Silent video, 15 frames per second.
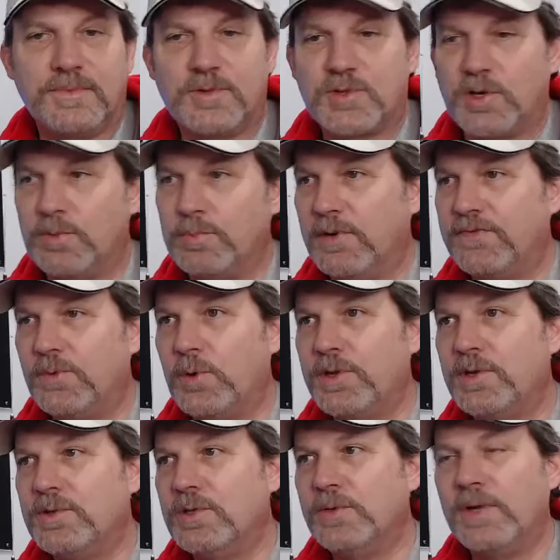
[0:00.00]
So before
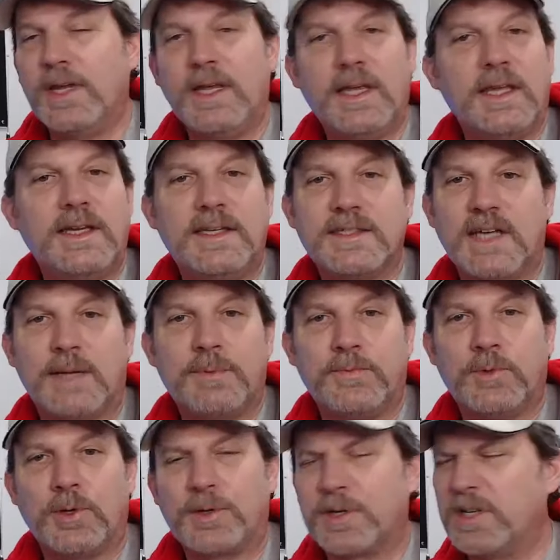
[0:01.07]
you do any type
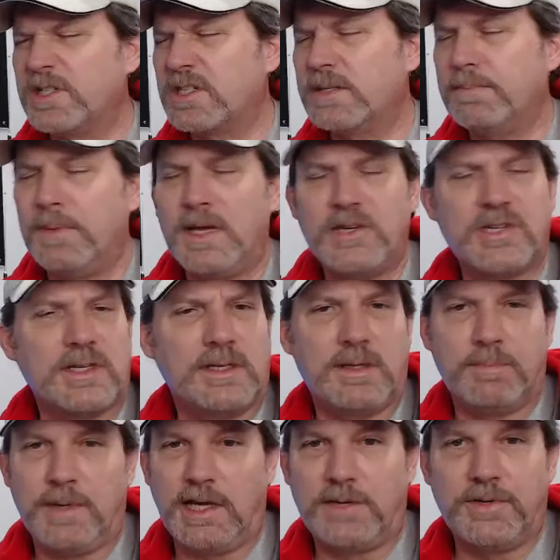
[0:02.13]
of work, especially a
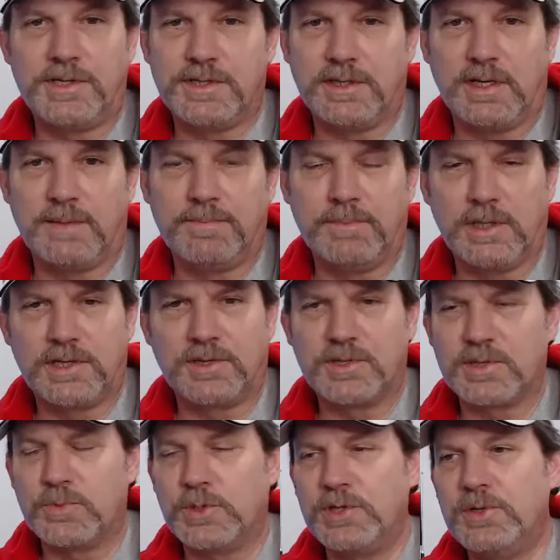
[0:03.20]
battery job,
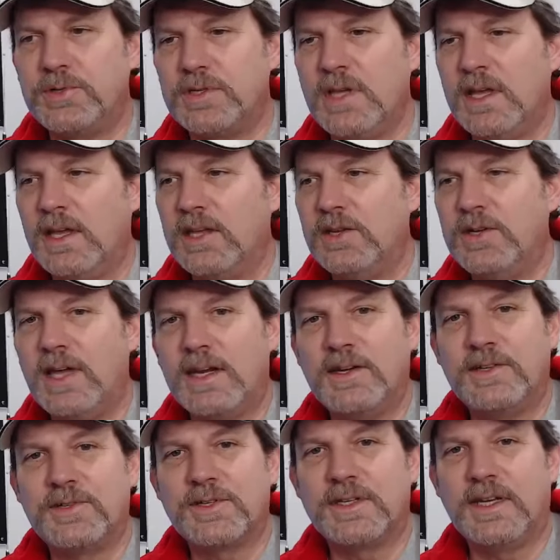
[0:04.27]
because when you got to
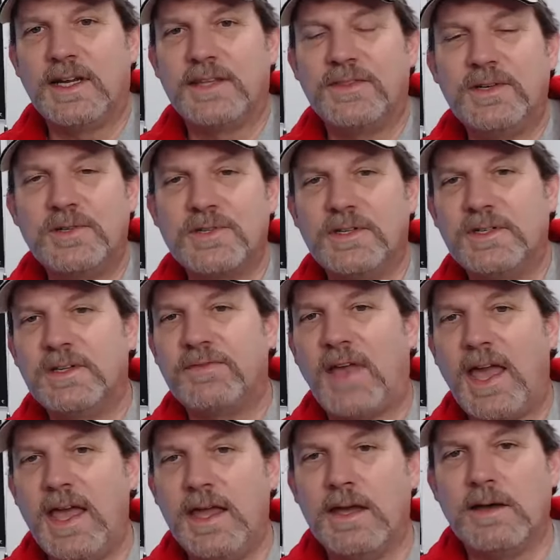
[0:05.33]
understand, there's enough
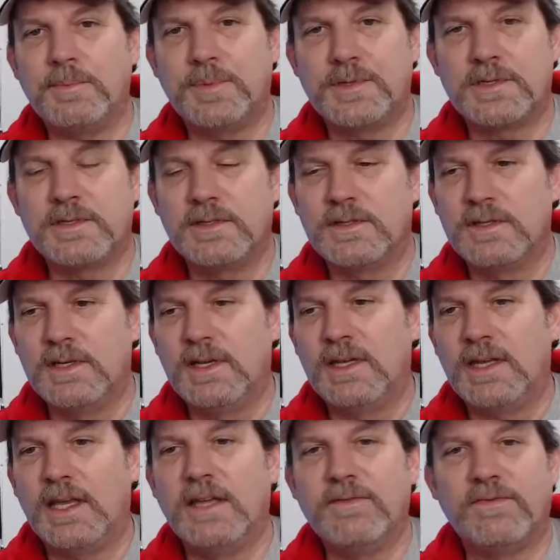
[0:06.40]
amps
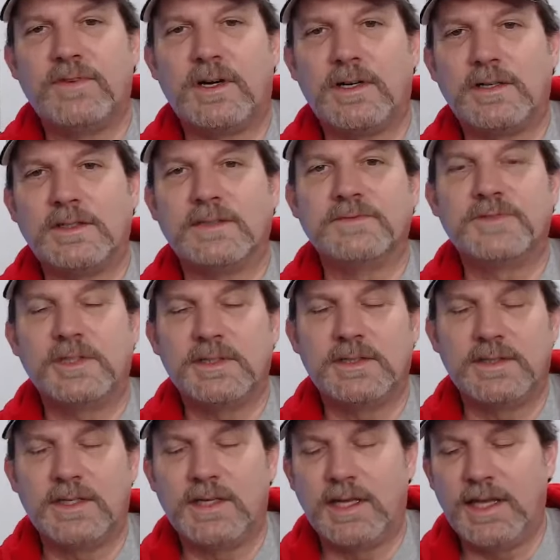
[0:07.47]
involved
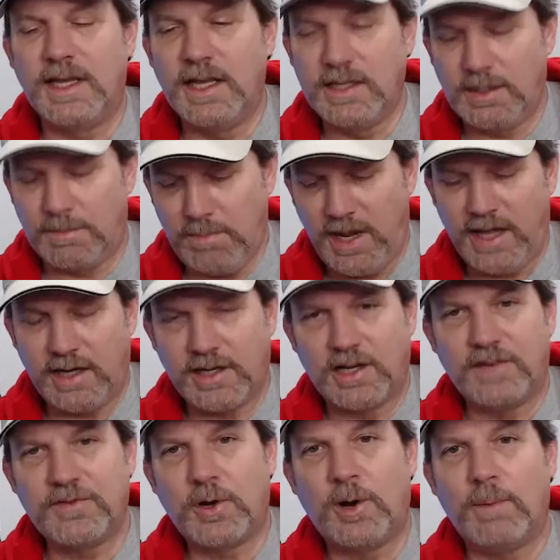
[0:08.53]
in a
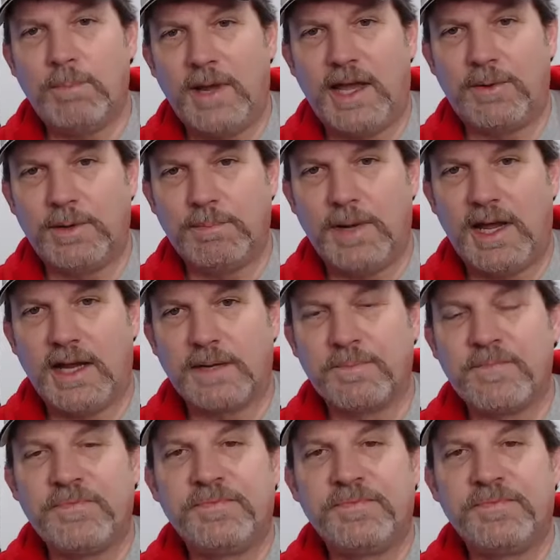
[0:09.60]
golf cart battery pack.